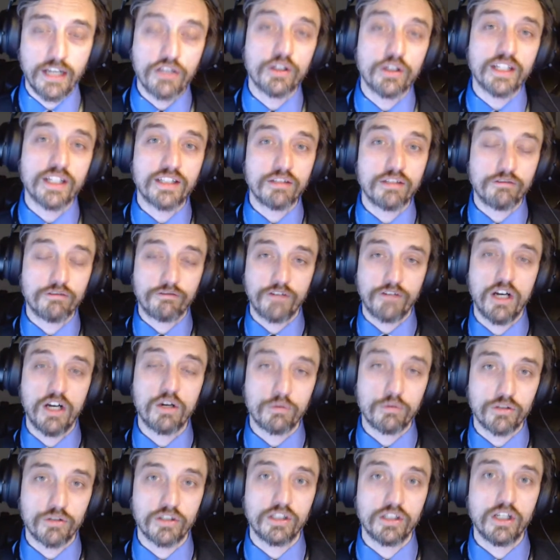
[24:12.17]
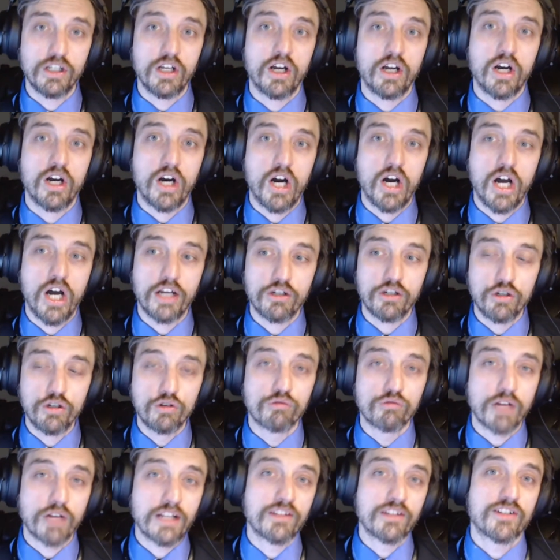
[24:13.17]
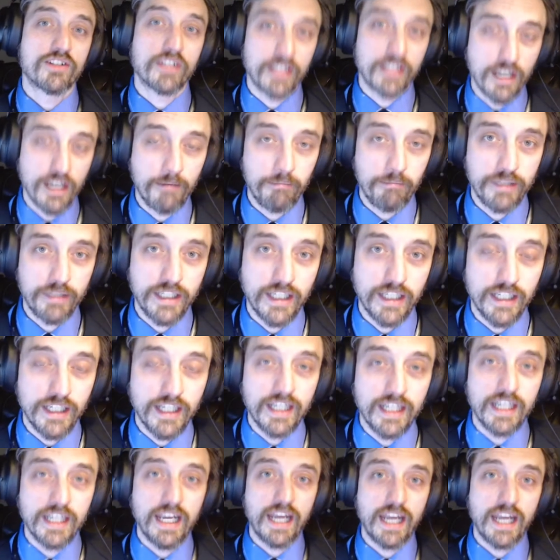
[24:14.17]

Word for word: and you get to vote on who runs the company.